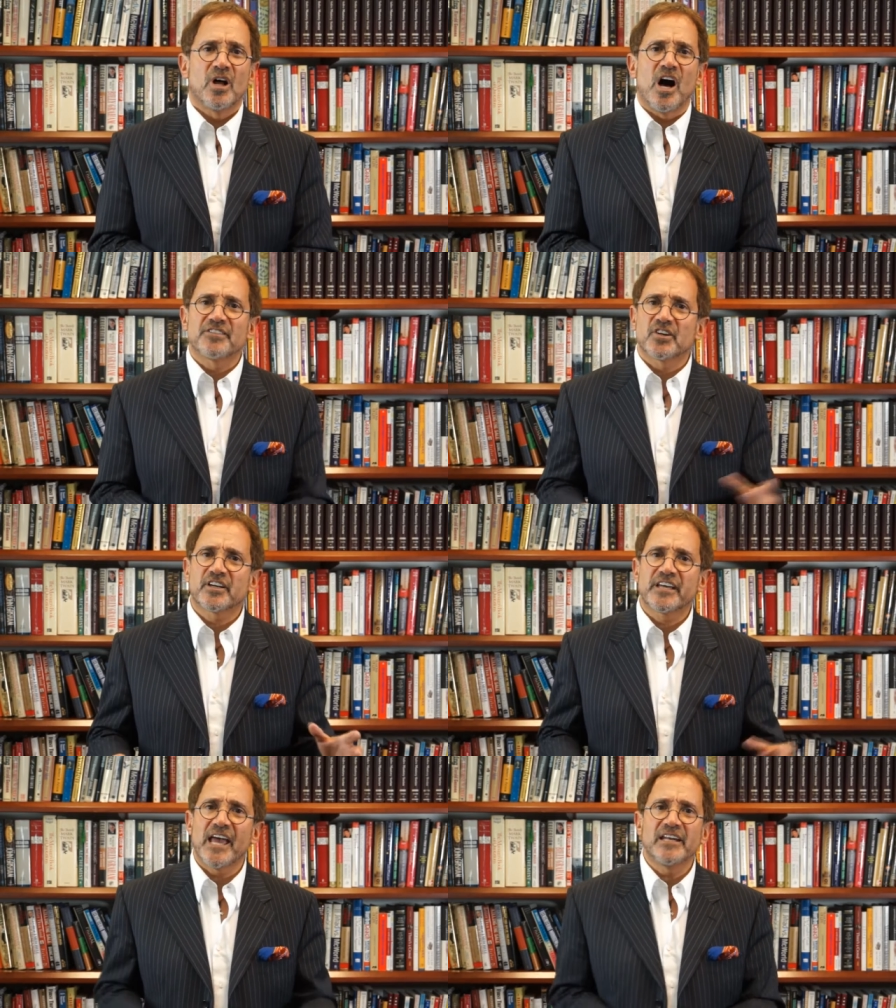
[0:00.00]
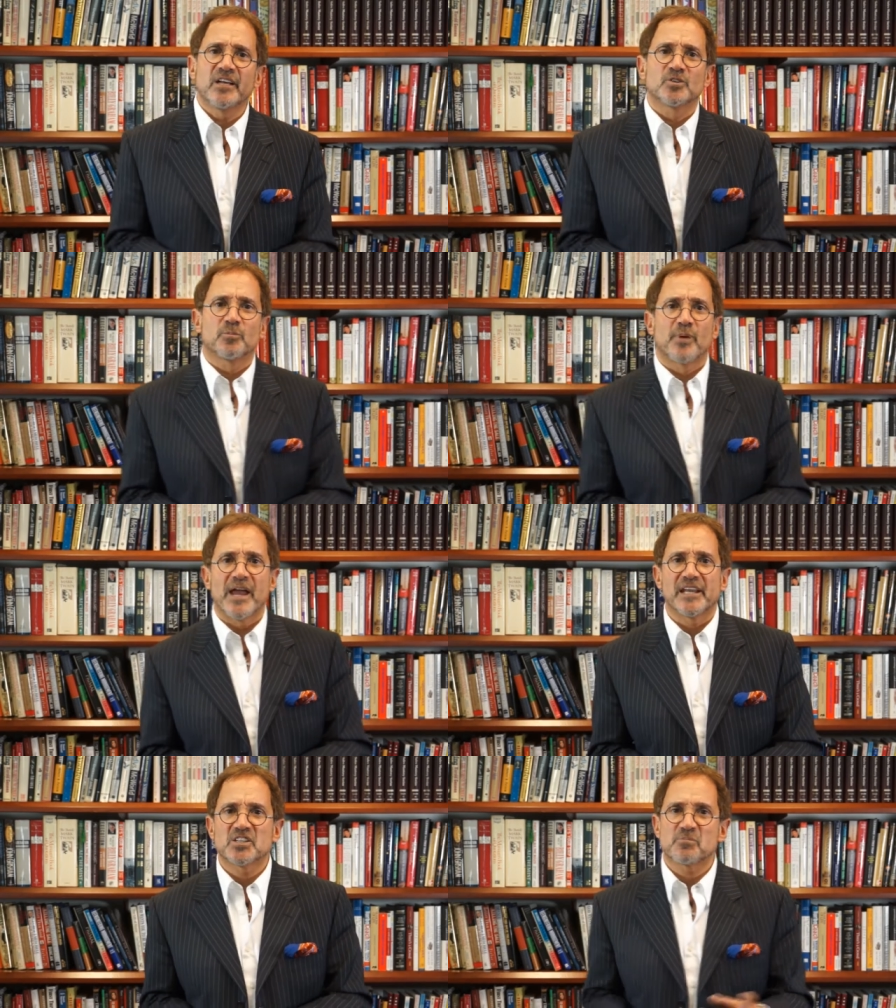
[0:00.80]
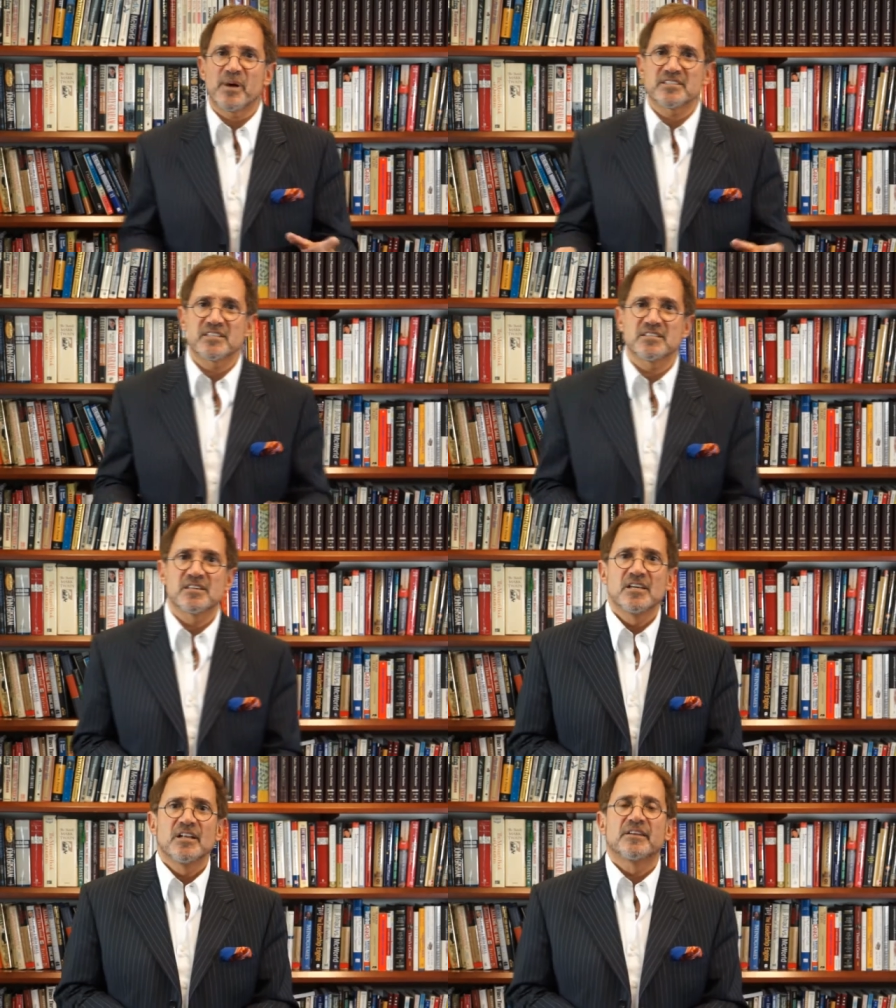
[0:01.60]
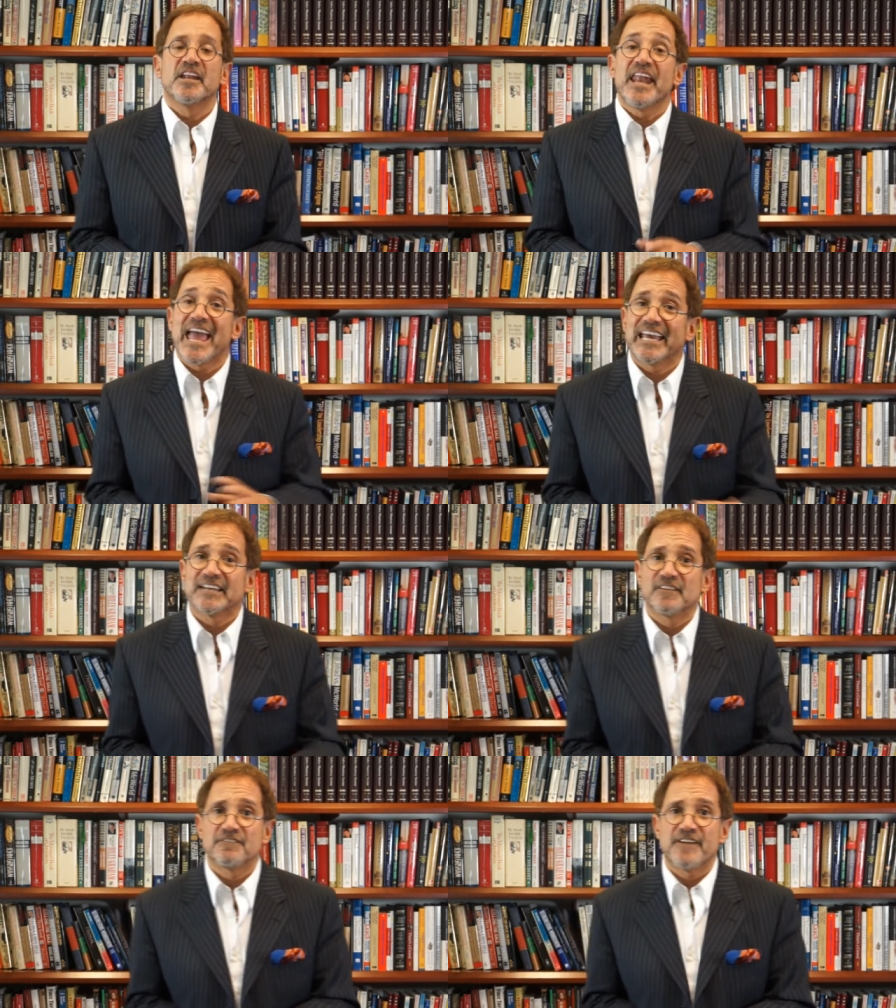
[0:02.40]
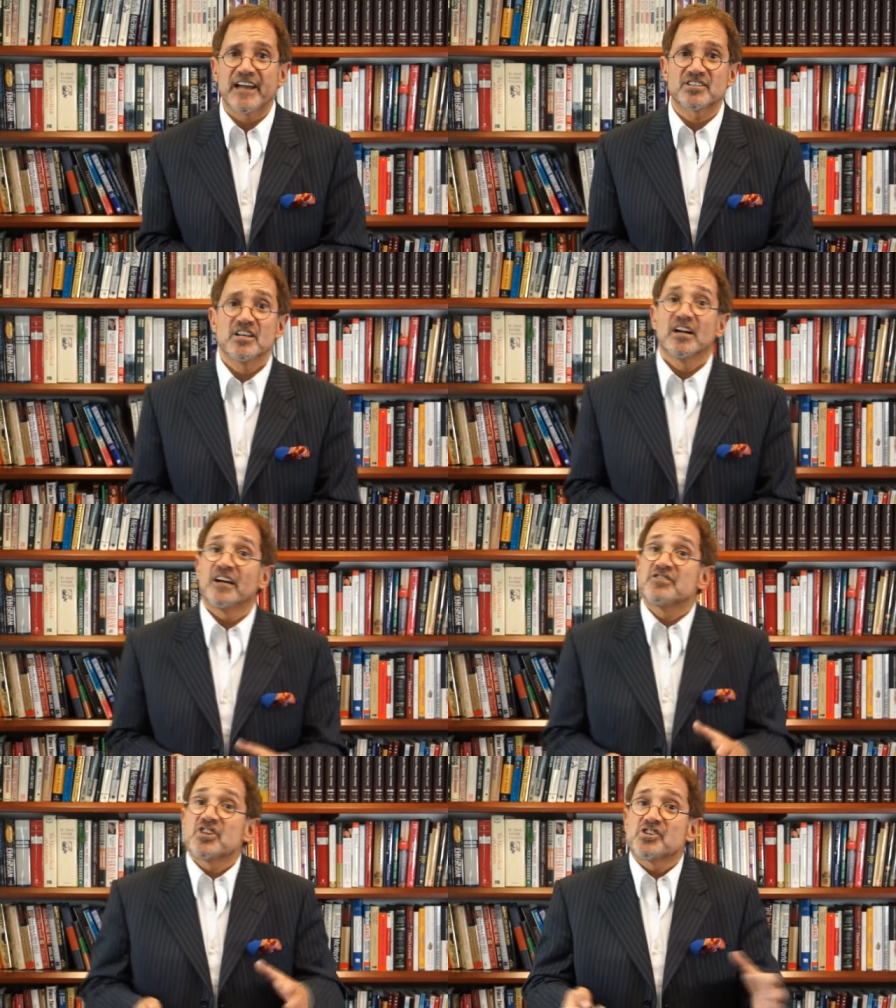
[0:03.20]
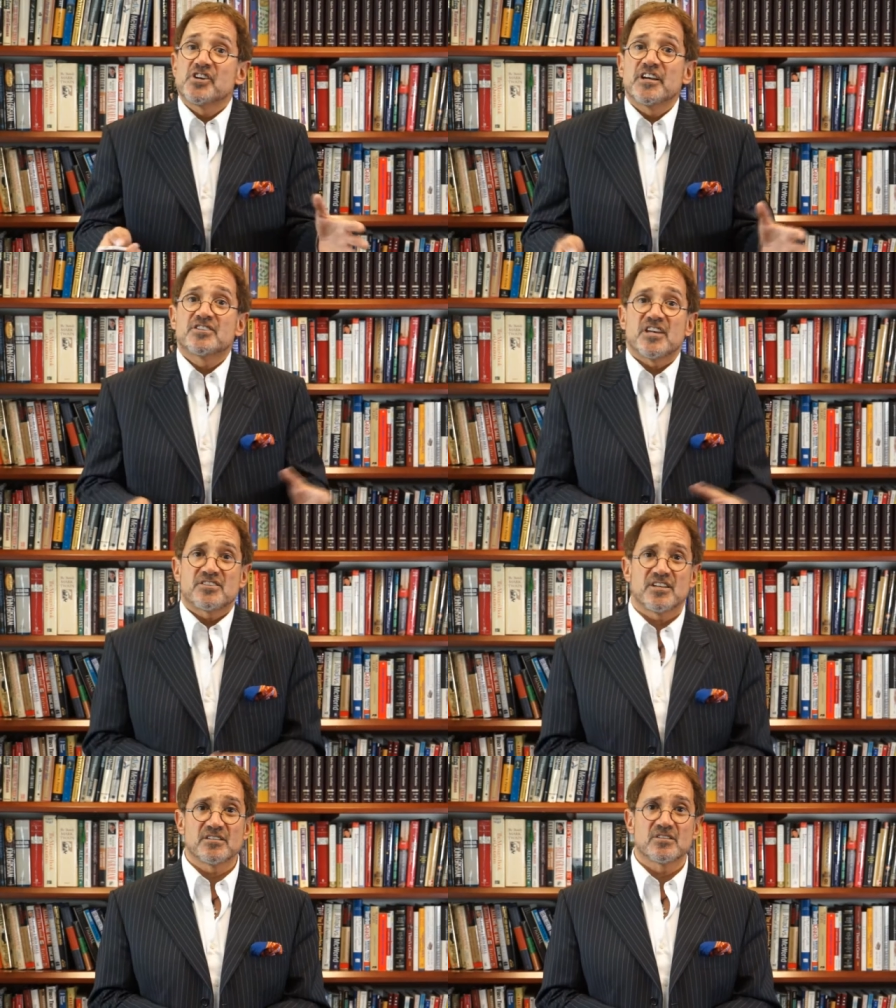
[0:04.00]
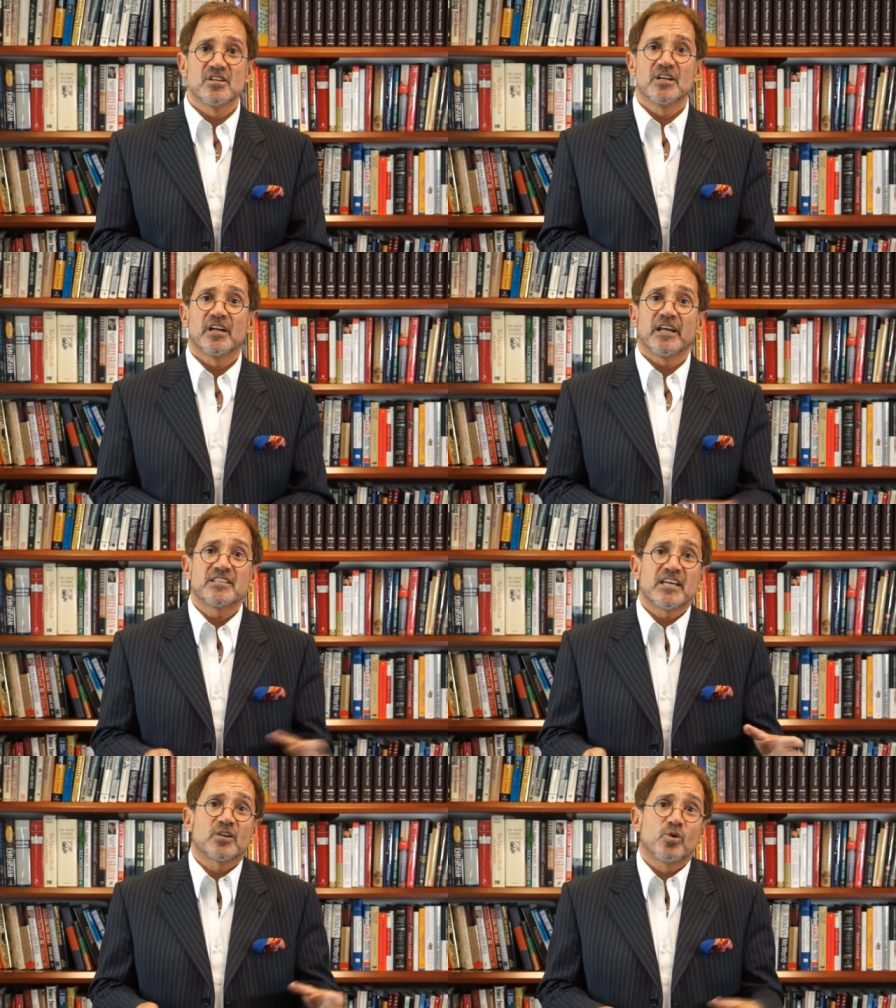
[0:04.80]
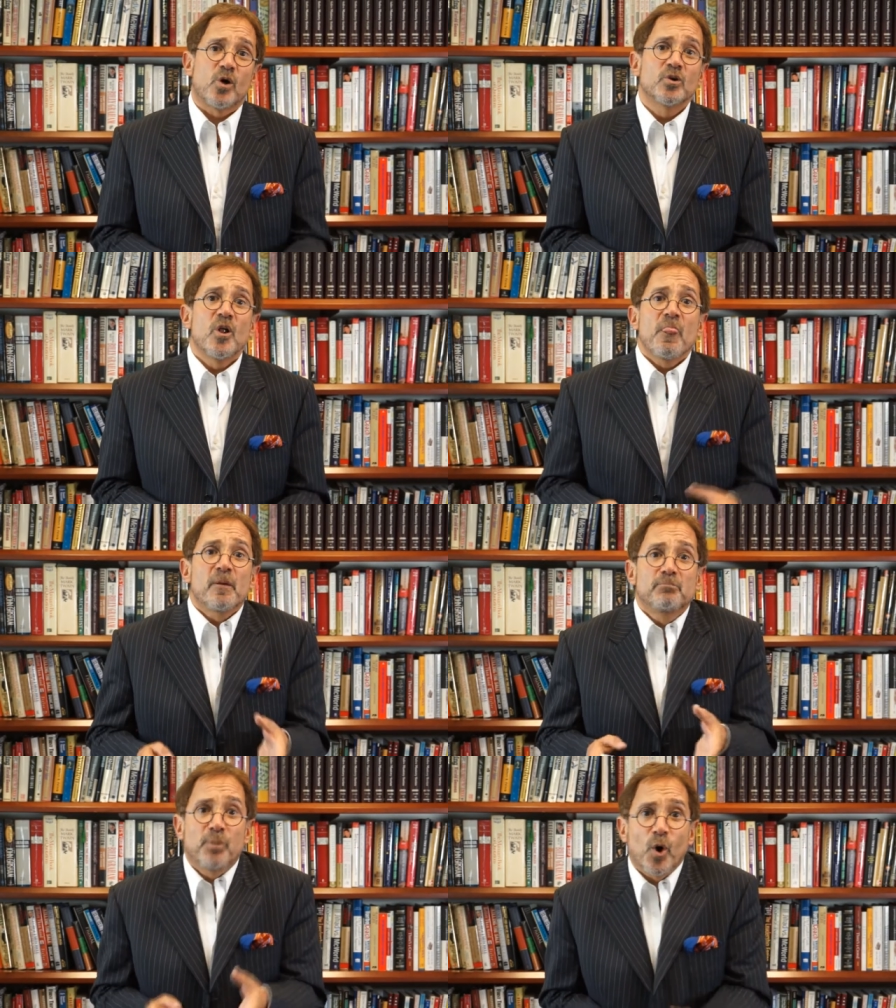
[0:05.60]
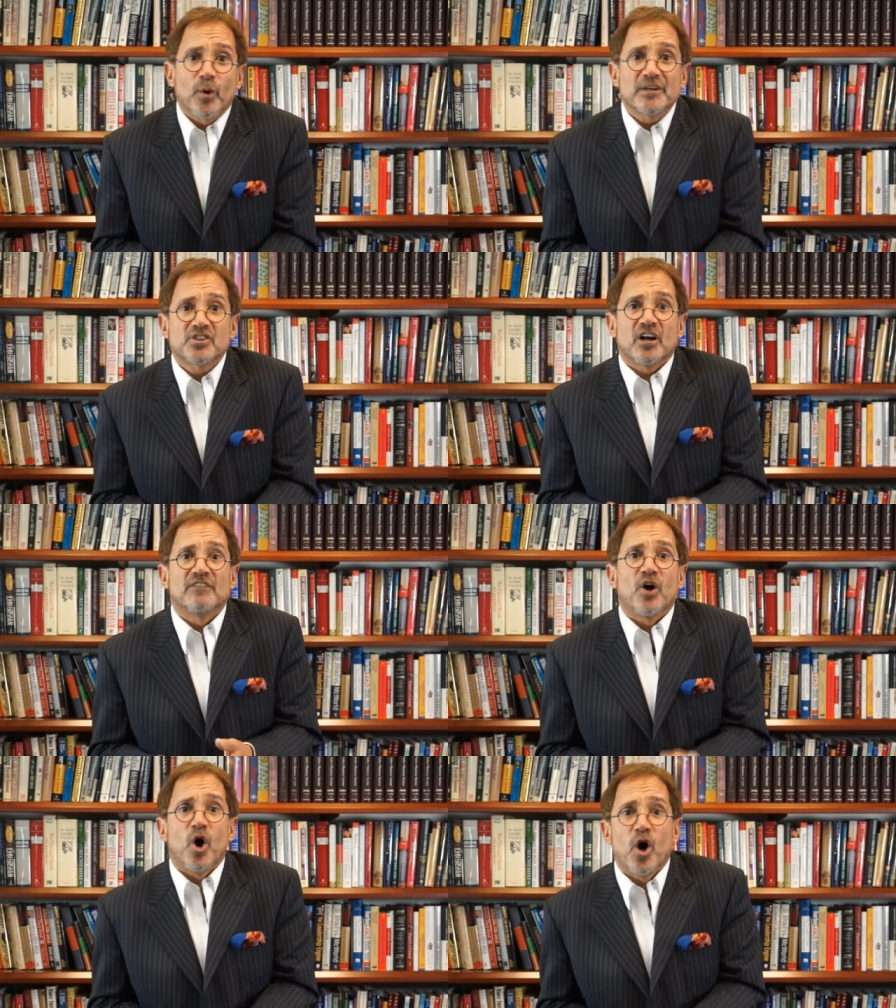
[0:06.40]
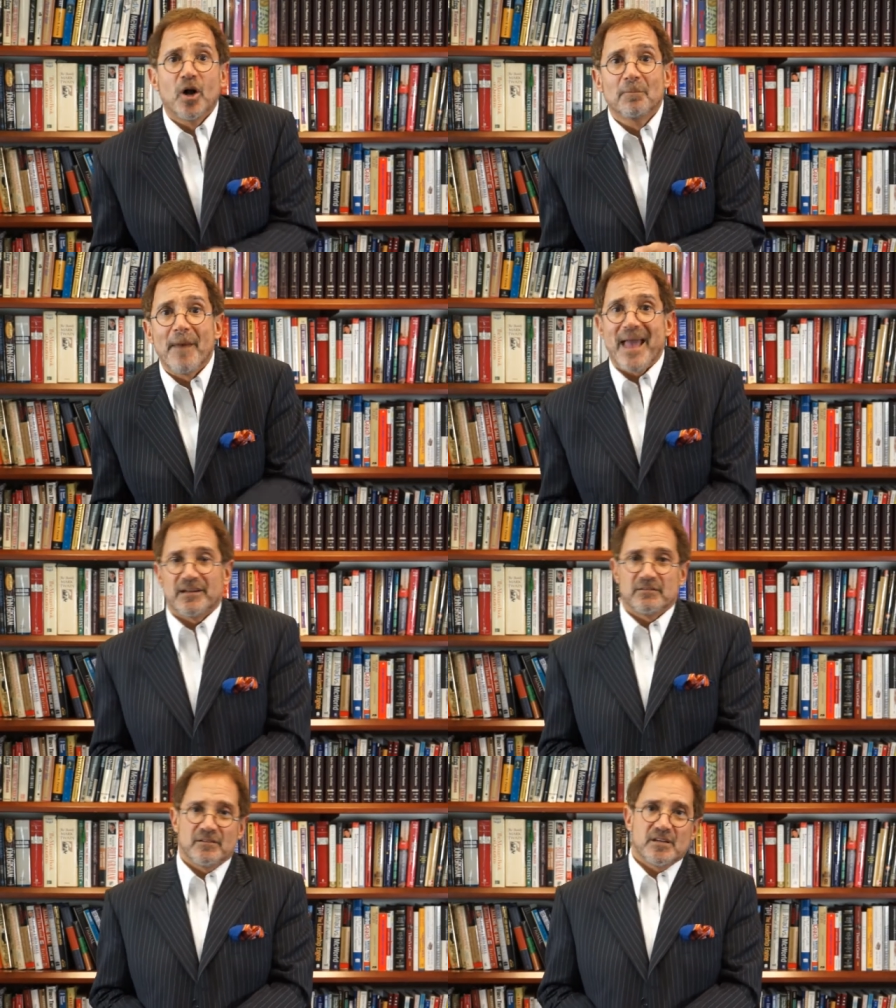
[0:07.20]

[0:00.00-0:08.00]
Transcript: Author Ken Hildebrand expresses the negative effects of such an existence. He said, quote, the poorest of all men